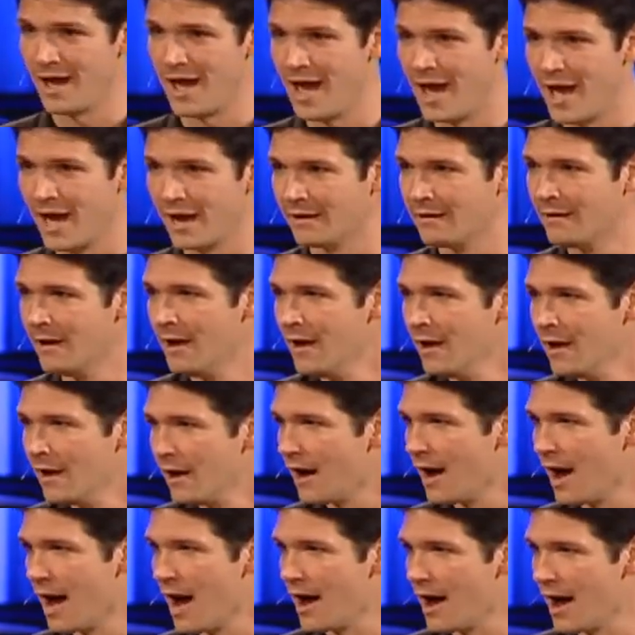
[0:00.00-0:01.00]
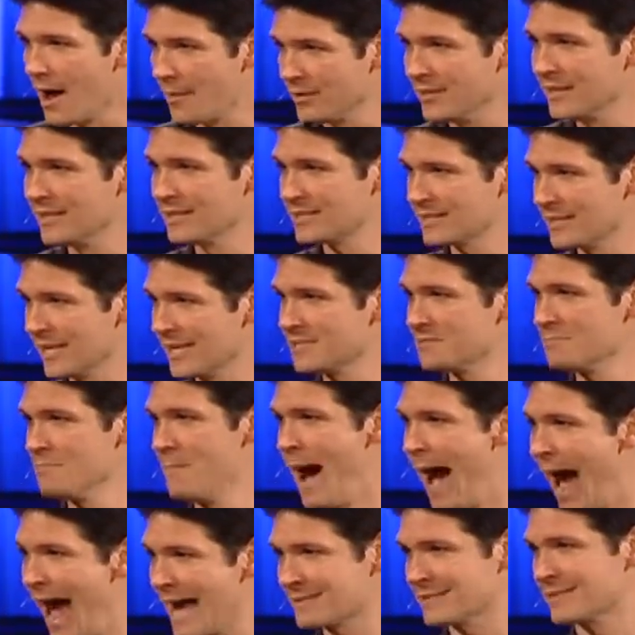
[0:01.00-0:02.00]
And, this thing's
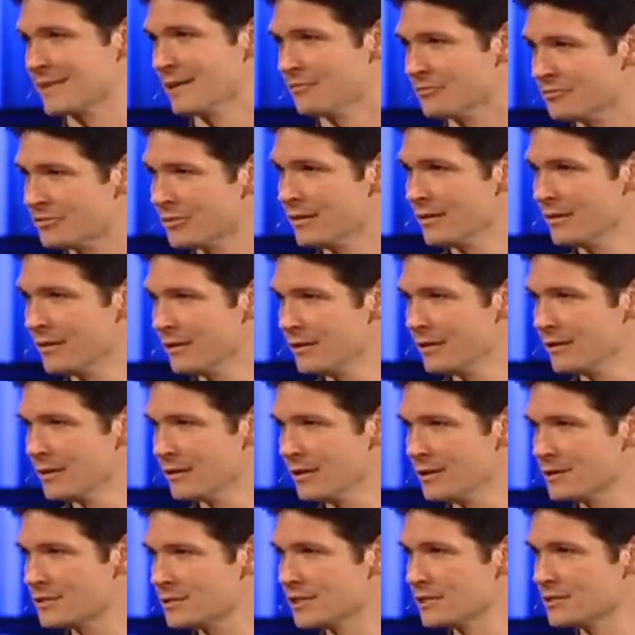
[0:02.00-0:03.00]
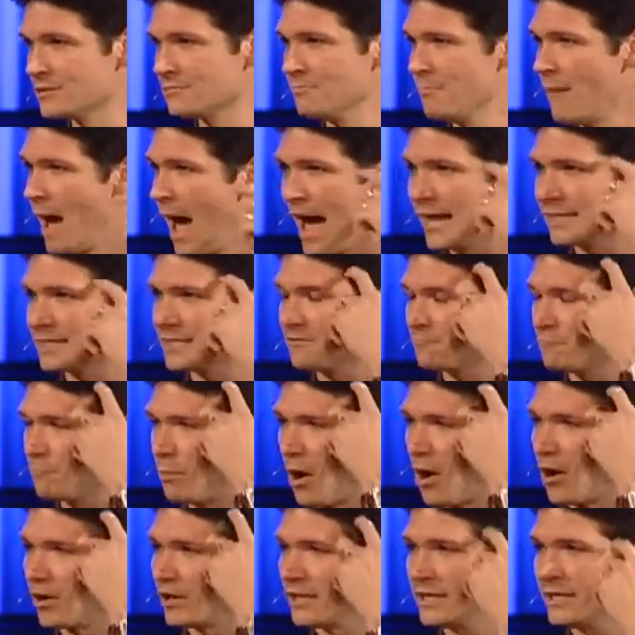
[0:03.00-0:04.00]
massive. It's this massive
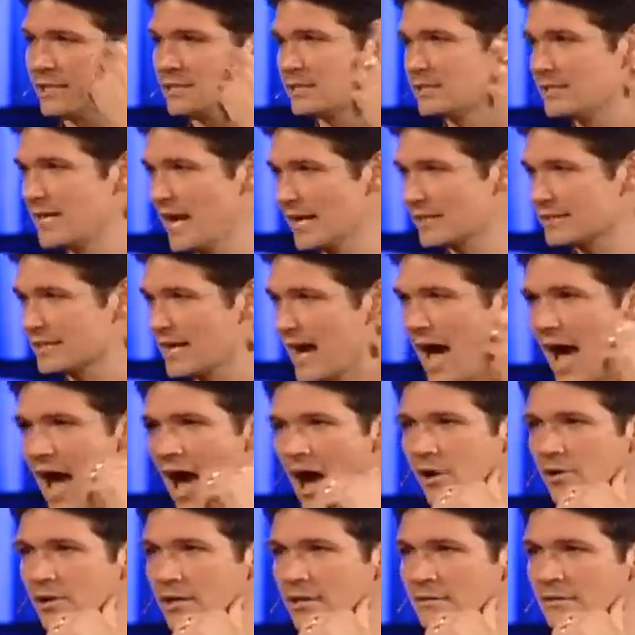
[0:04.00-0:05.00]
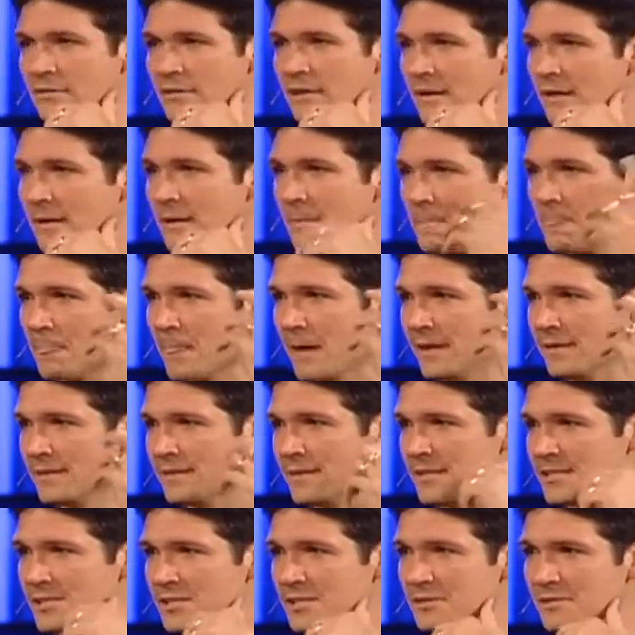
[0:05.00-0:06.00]
party, and he's decked out. And then
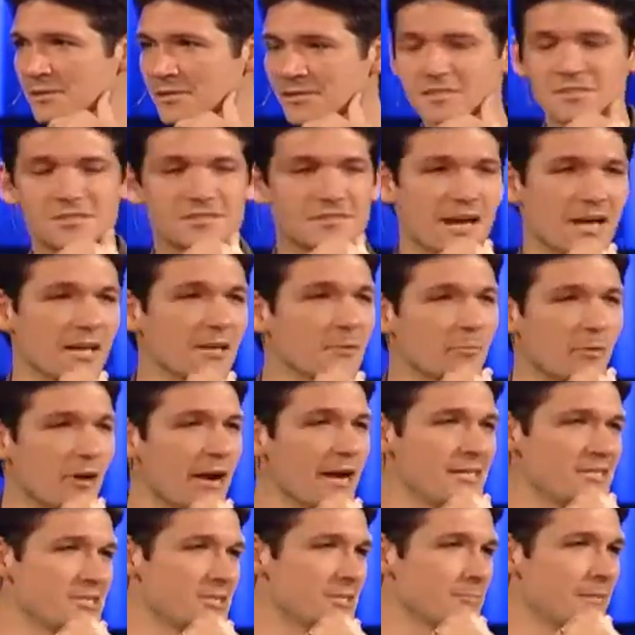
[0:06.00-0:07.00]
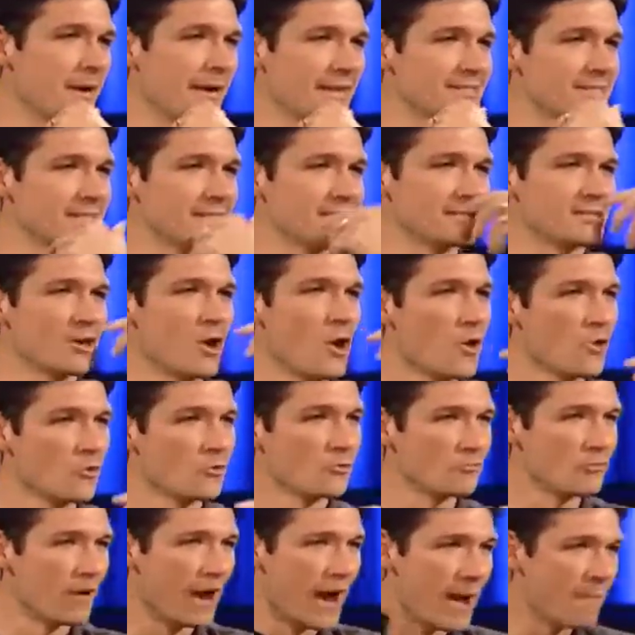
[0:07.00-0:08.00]
it's this celebration, man. It's this
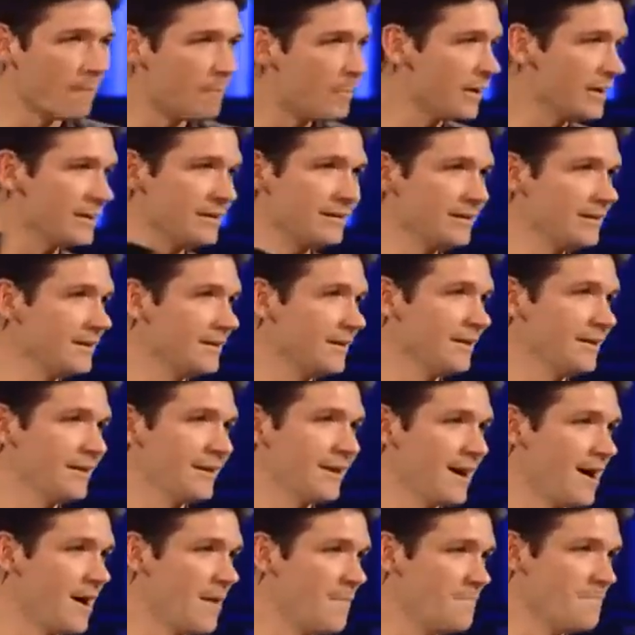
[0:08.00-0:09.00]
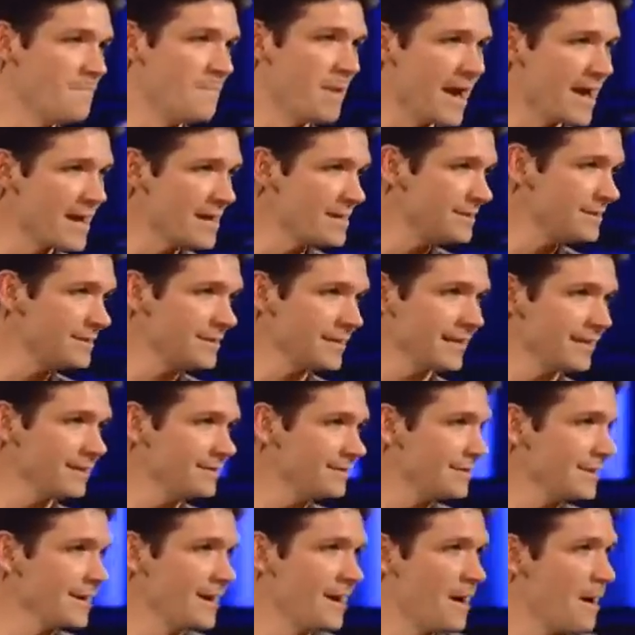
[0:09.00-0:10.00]
rampant,
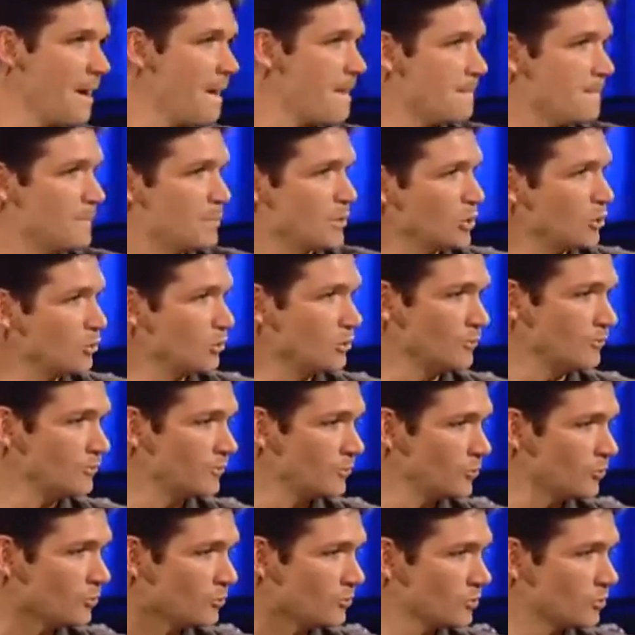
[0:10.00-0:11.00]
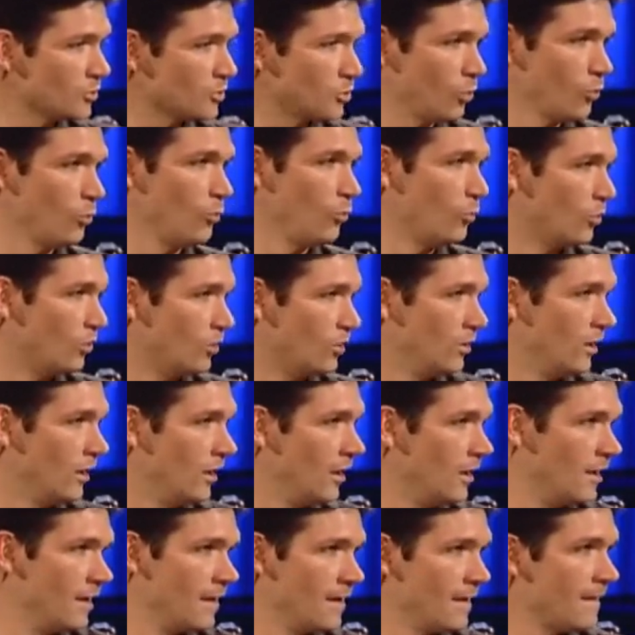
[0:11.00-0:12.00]
amazing, beautiful, cool
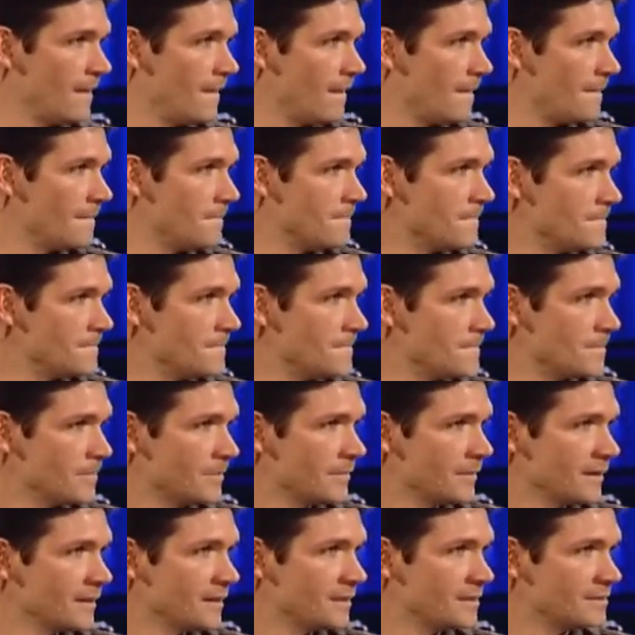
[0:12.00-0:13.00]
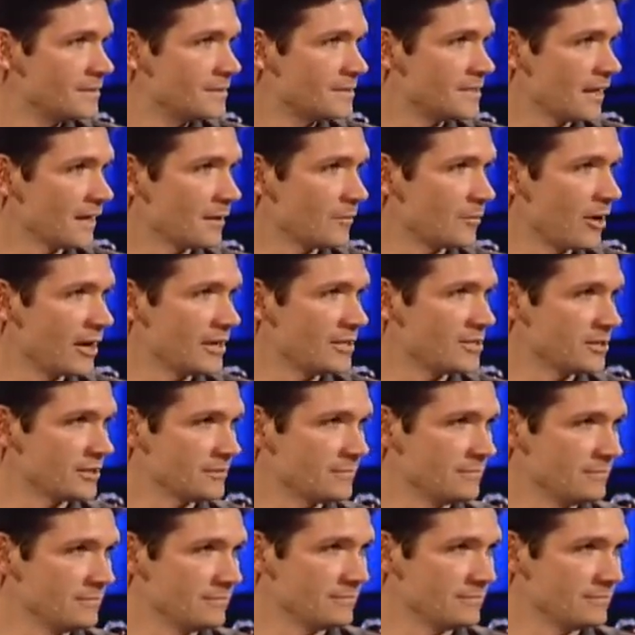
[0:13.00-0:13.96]
celebration.